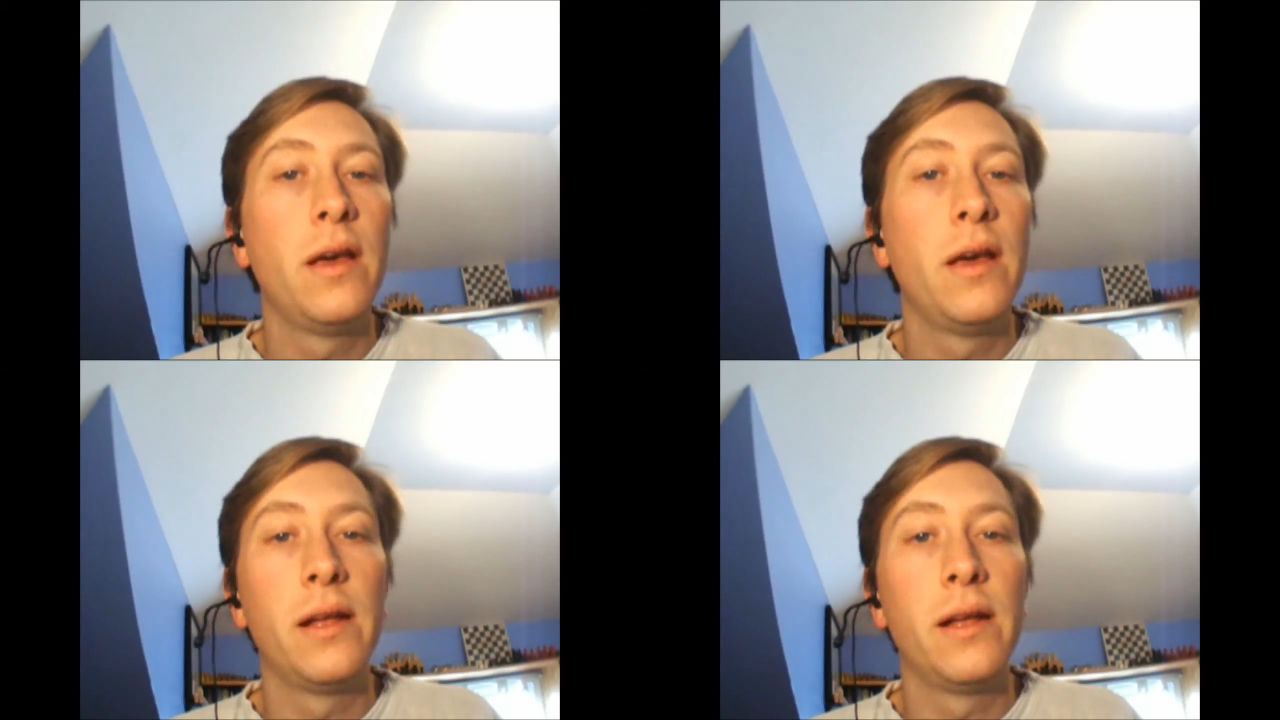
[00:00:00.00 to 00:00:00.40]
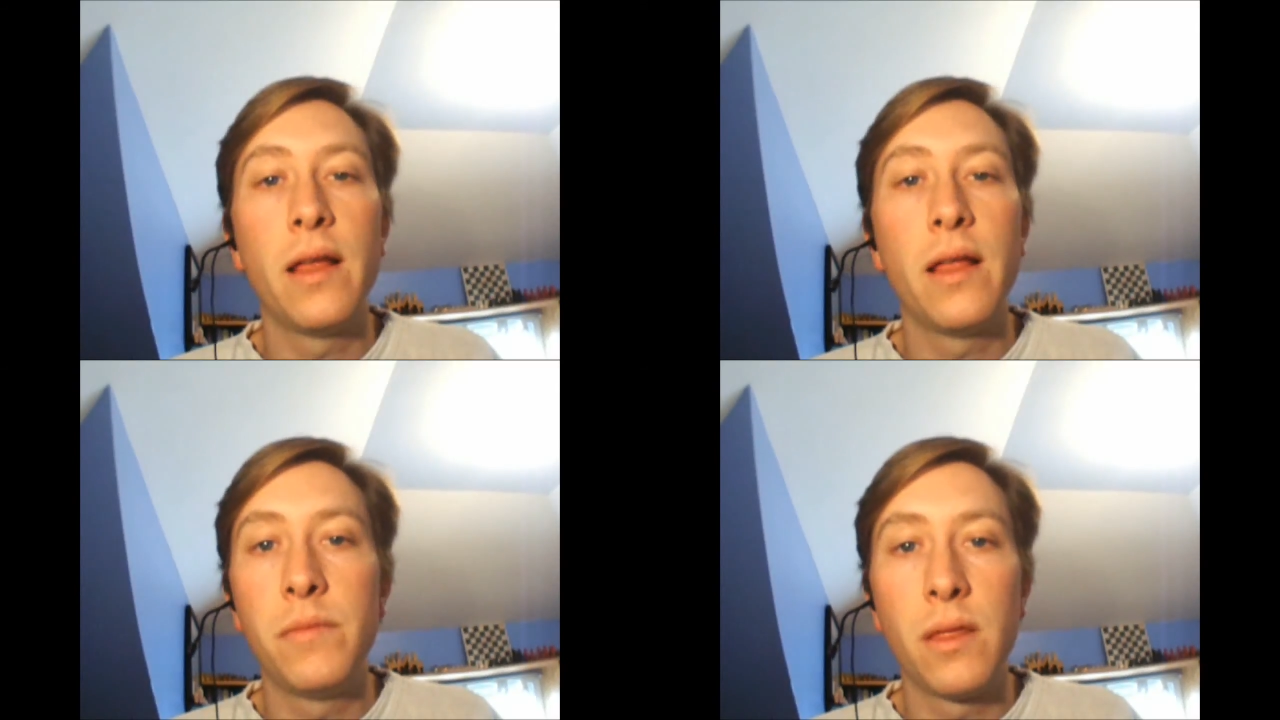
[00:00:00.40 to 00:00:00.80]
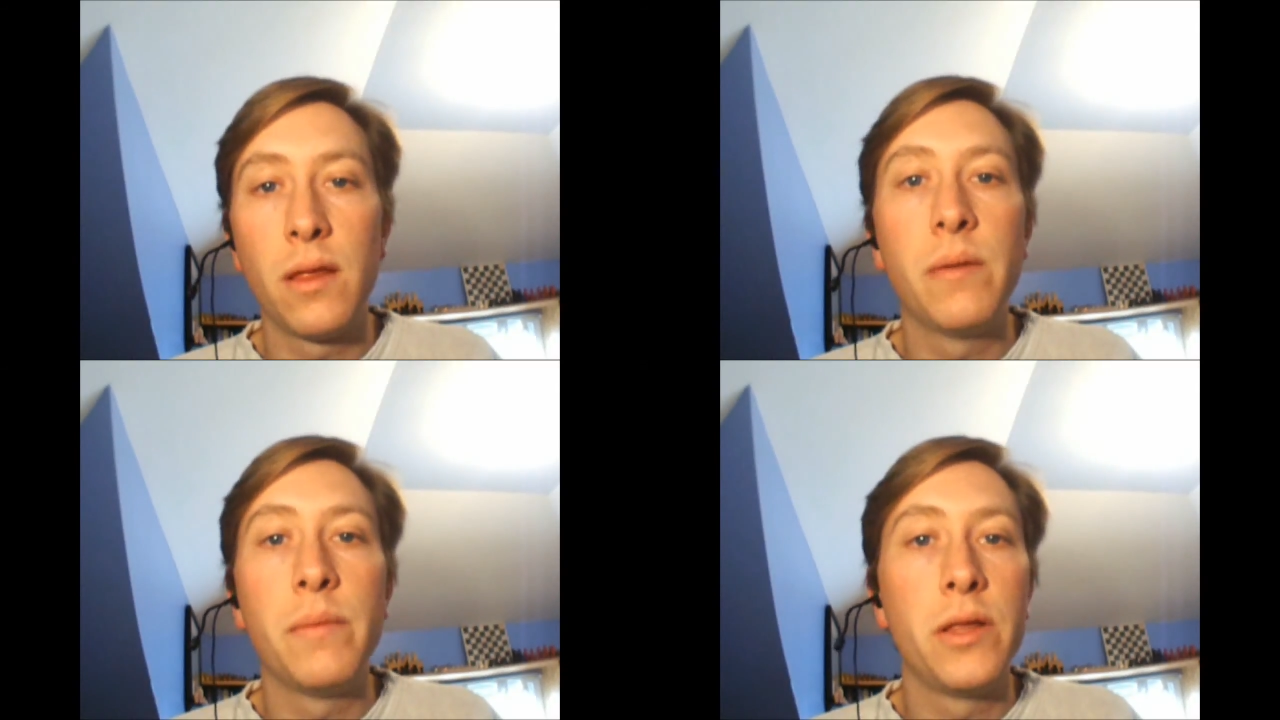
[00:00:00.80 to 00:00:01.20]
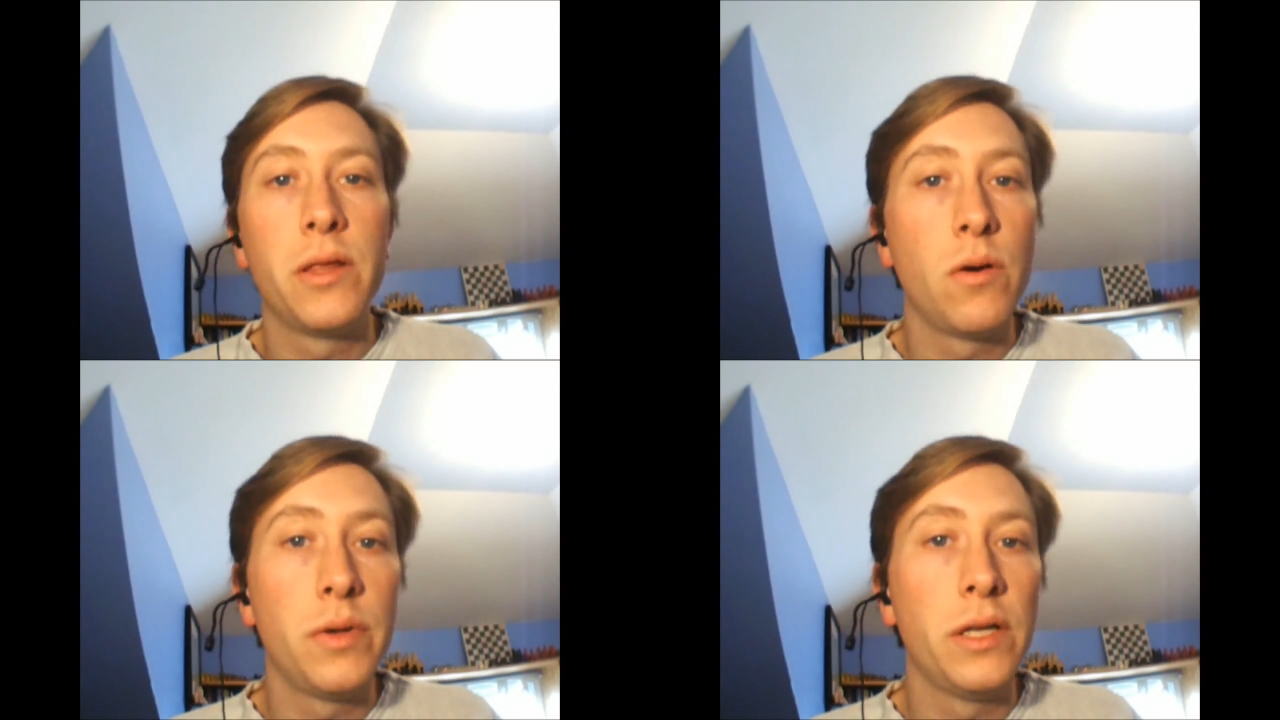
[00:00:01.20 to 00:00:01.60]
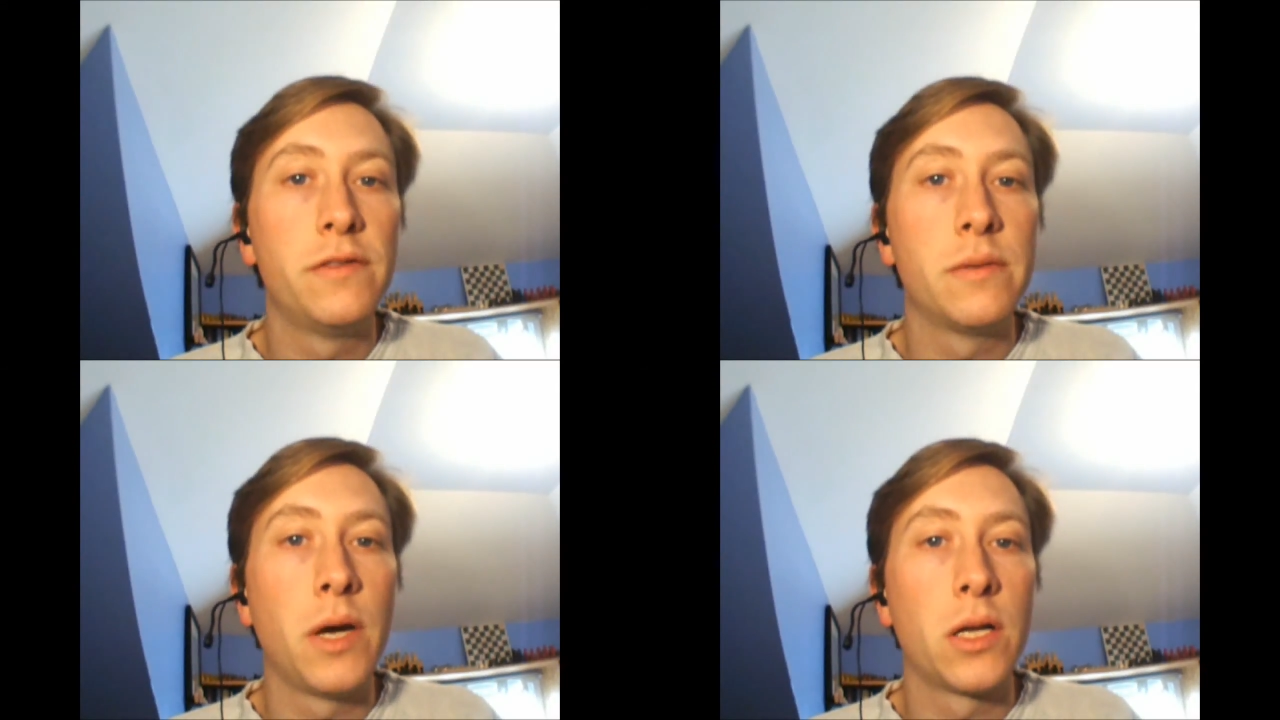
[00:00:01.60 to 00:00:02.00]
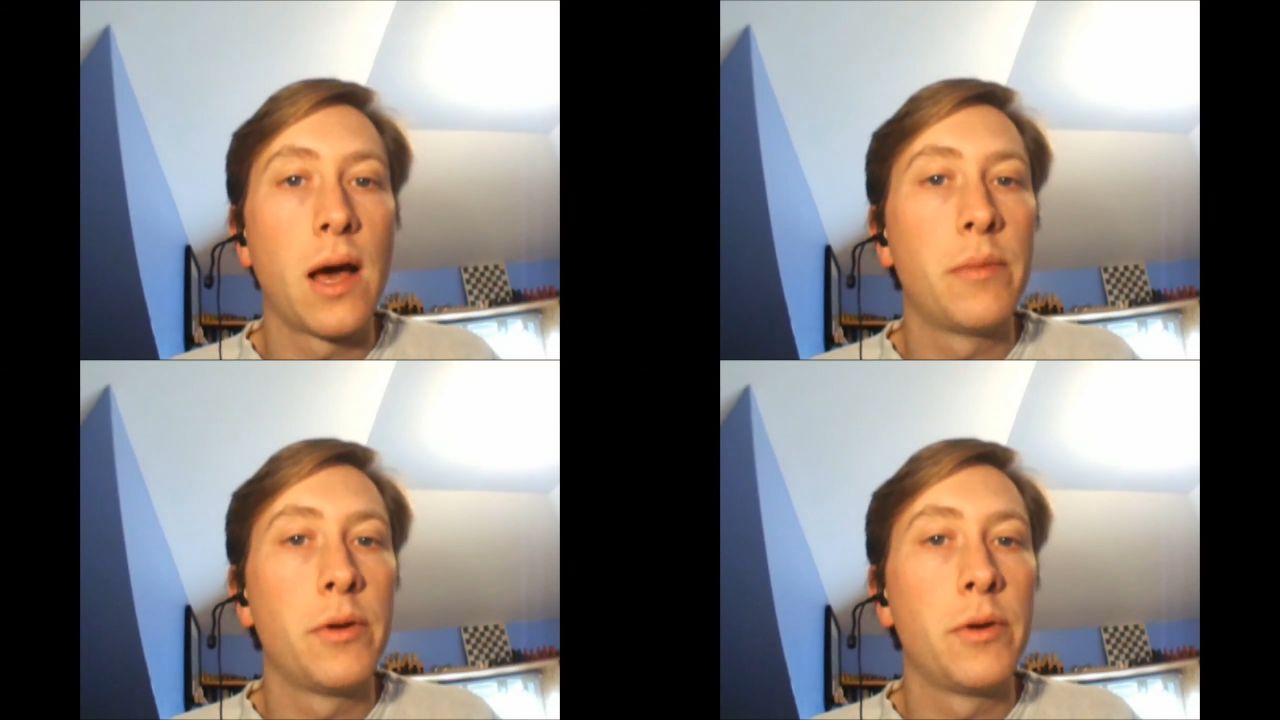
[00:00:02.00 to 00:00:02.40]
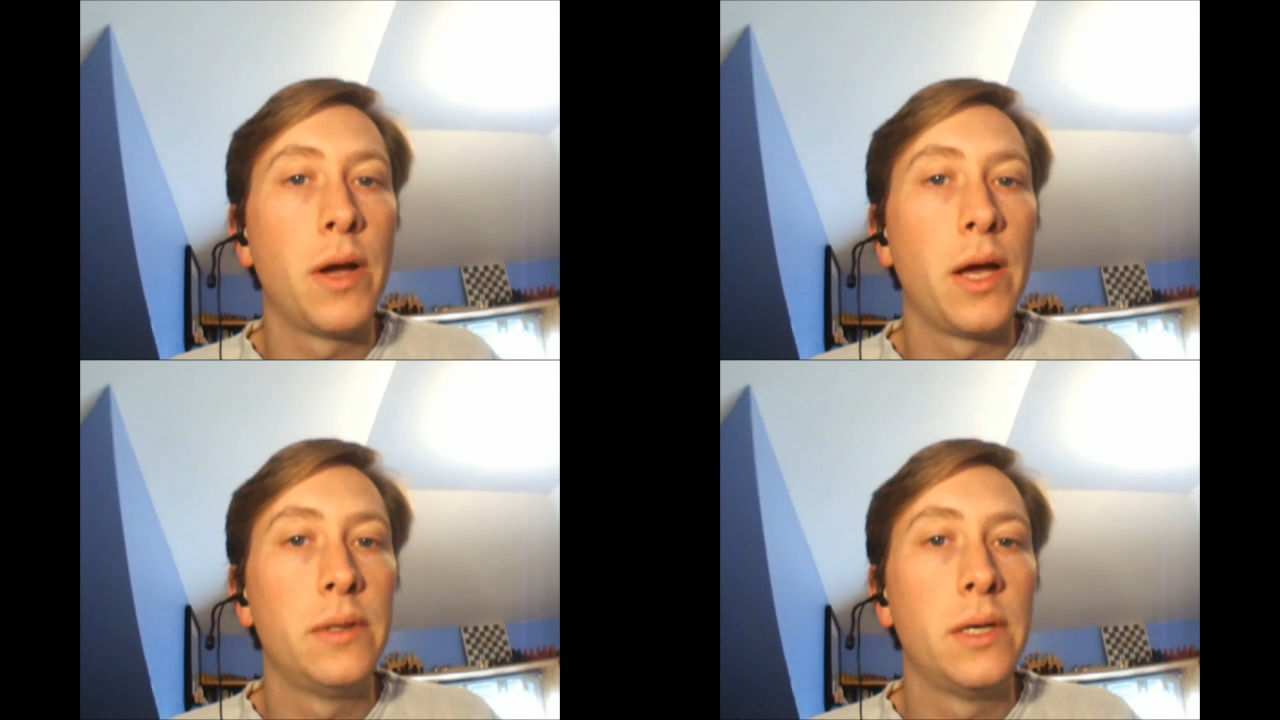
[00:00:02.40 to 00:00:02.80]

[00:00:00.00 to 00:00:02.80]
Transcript: and gotten them to think about their own beliefs about copyright,